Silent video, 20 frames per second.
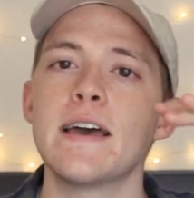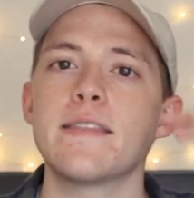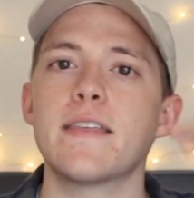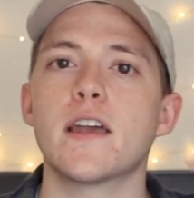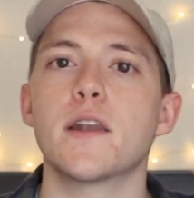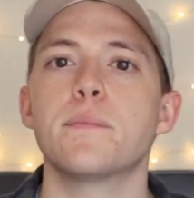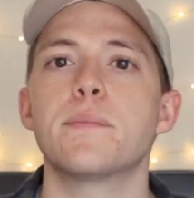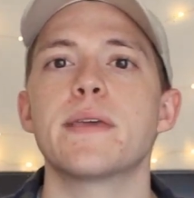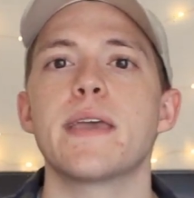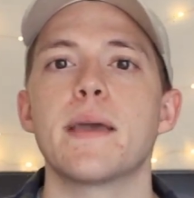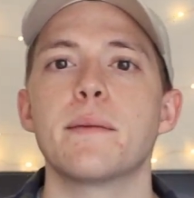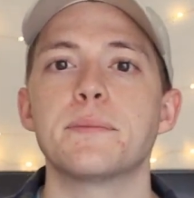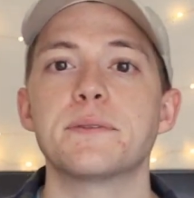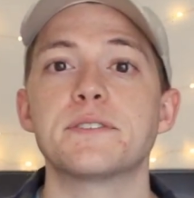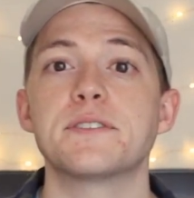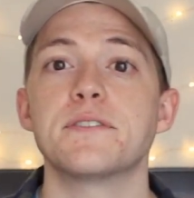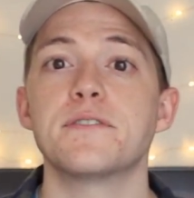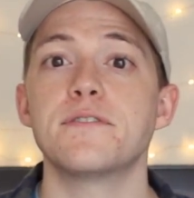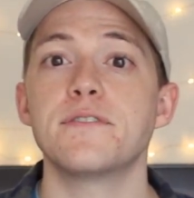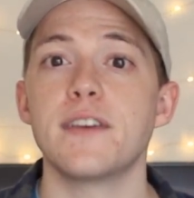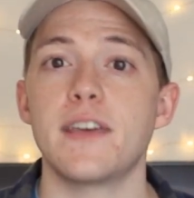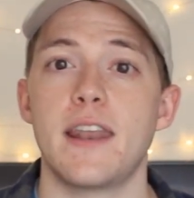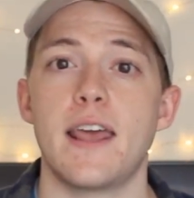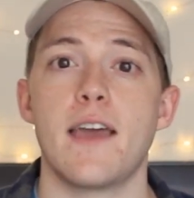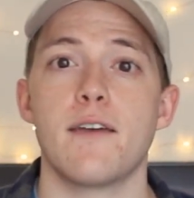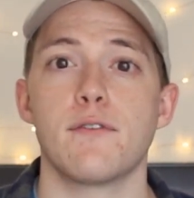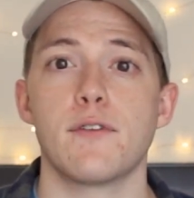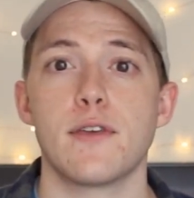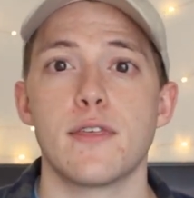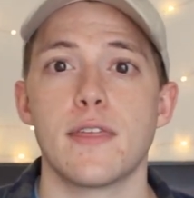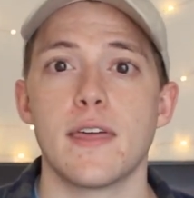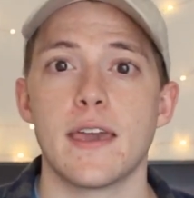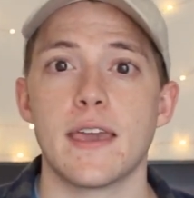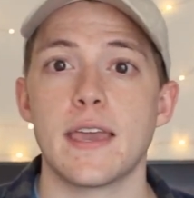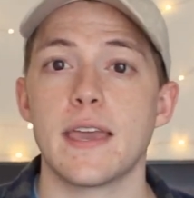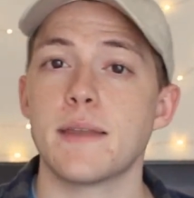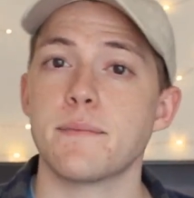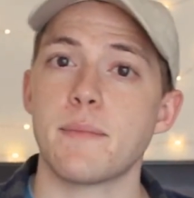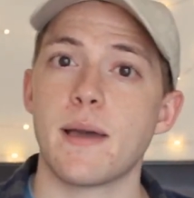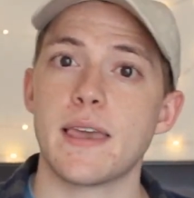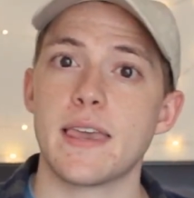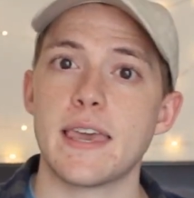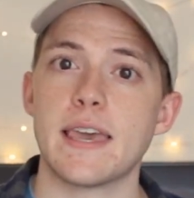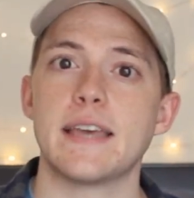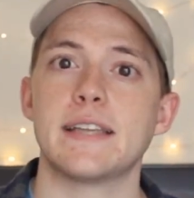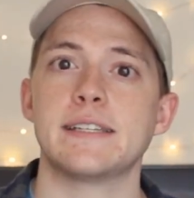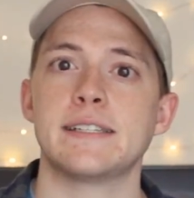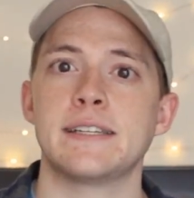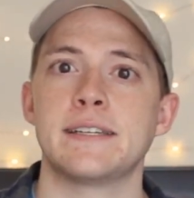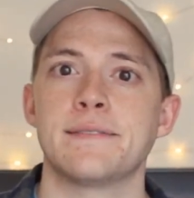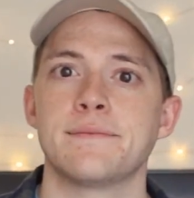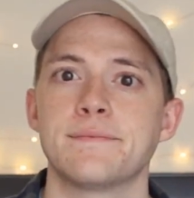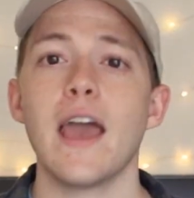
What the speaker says: That'll be able to fit everything in my kit.